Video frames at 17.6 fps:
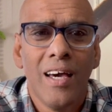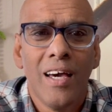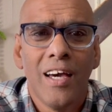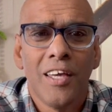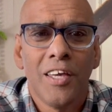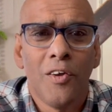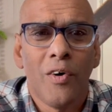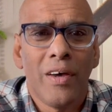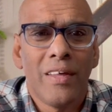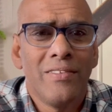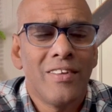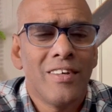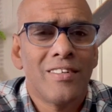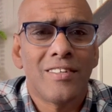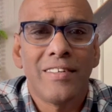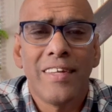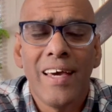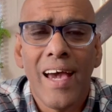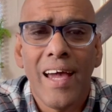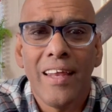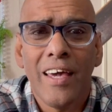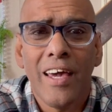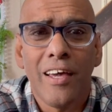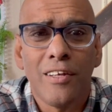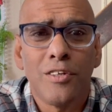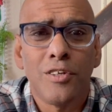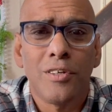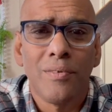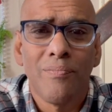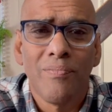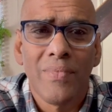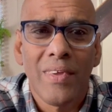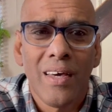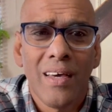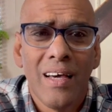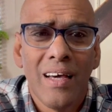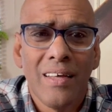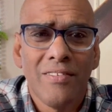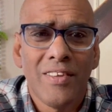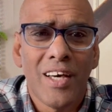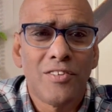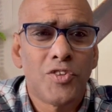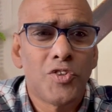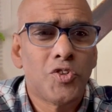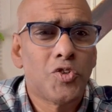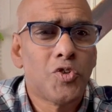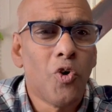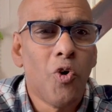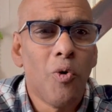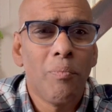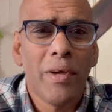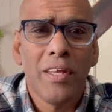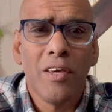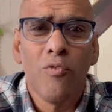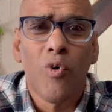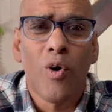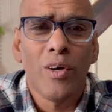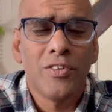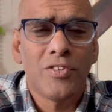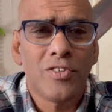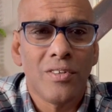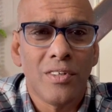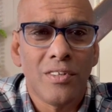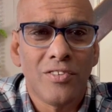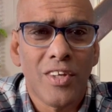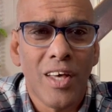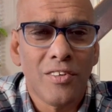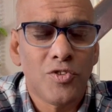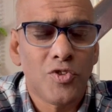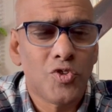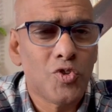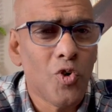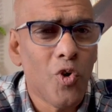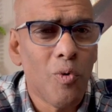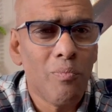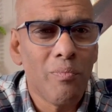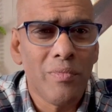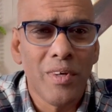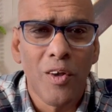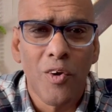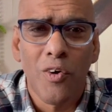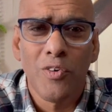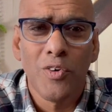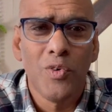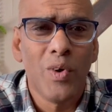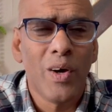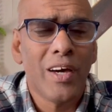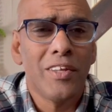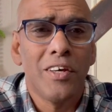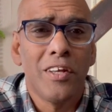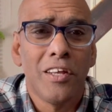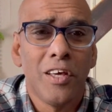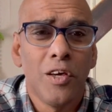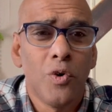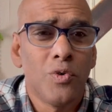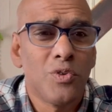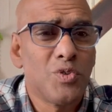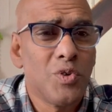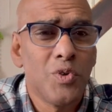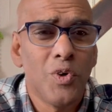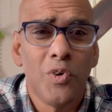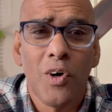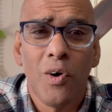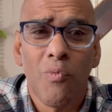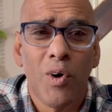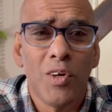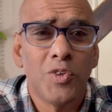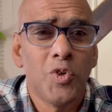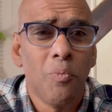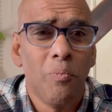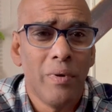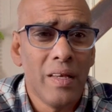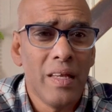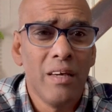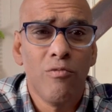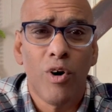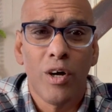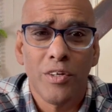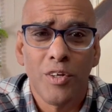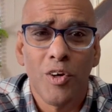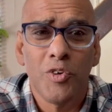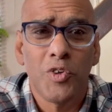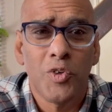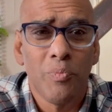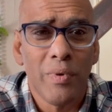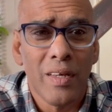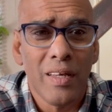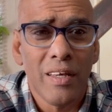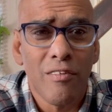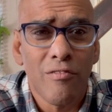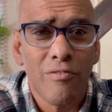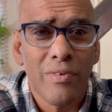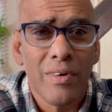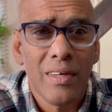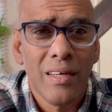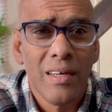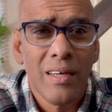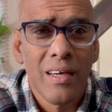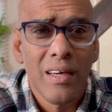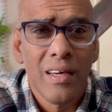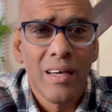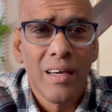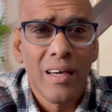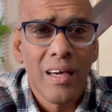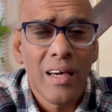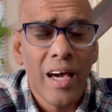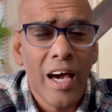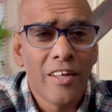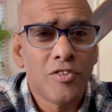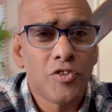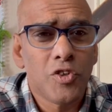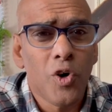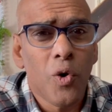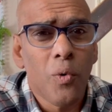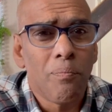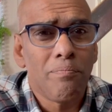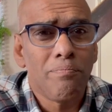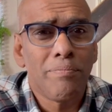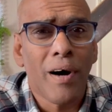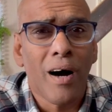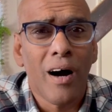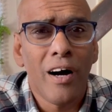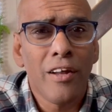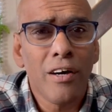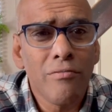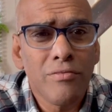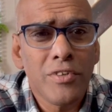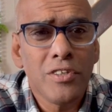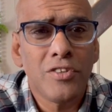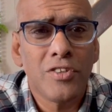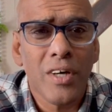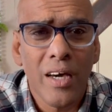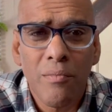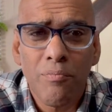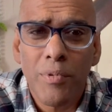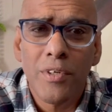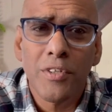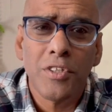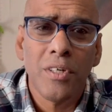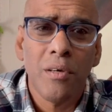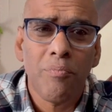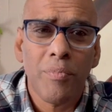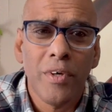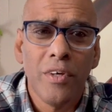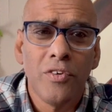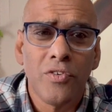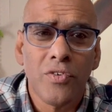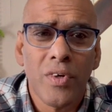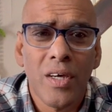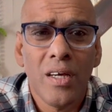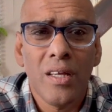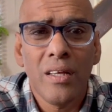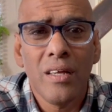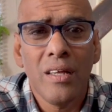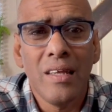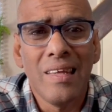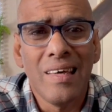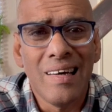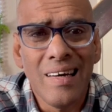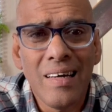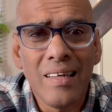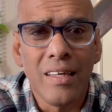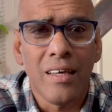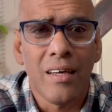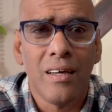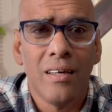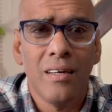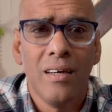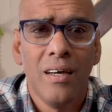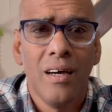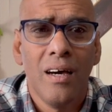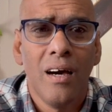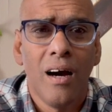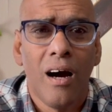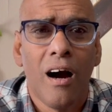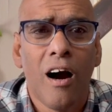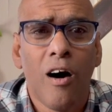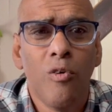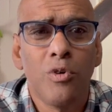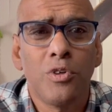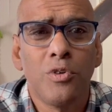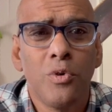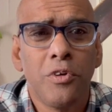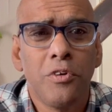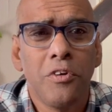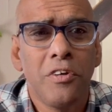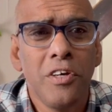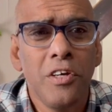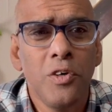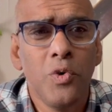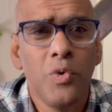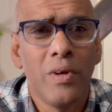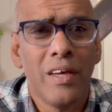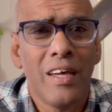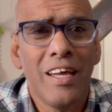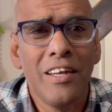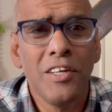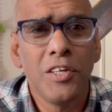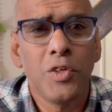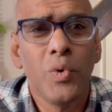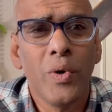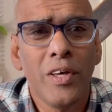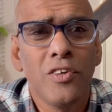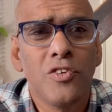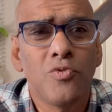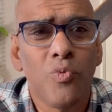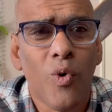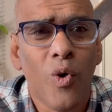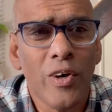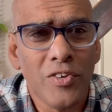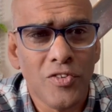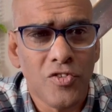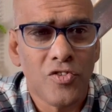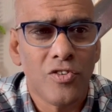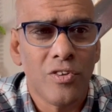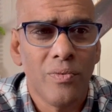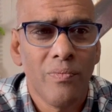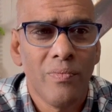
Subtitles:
You know, in this day and age, there's so many voices. There's so, you know, you look at the news, you don't know what to believe, what not to believe. And so part of discipleship is really learning how to tune into his voice